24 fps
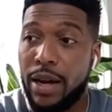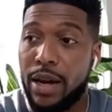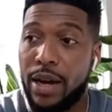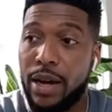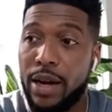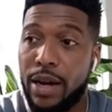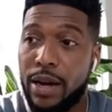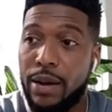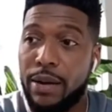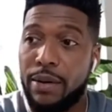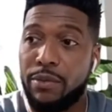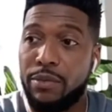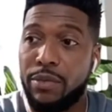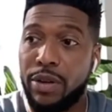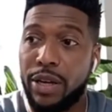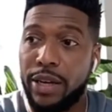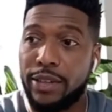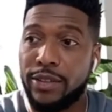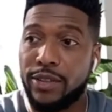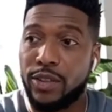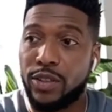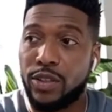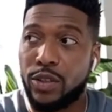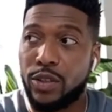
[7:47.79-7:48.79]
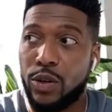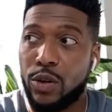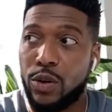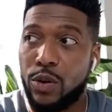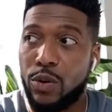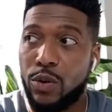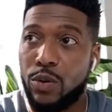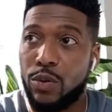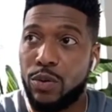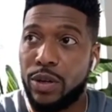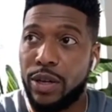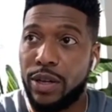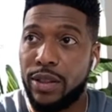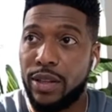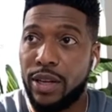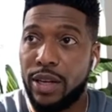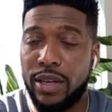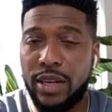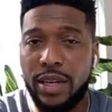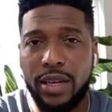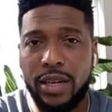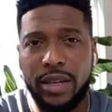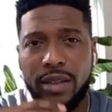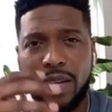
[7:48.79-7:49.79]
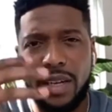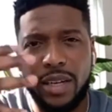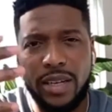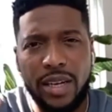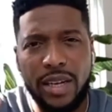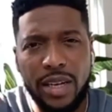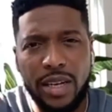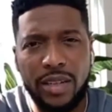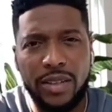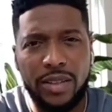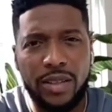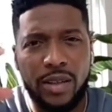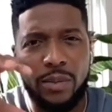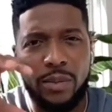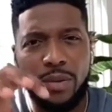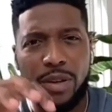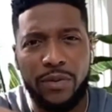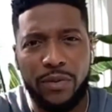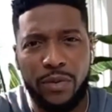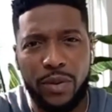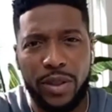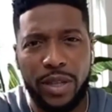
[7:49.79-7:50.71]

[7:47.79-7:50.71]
And they needed something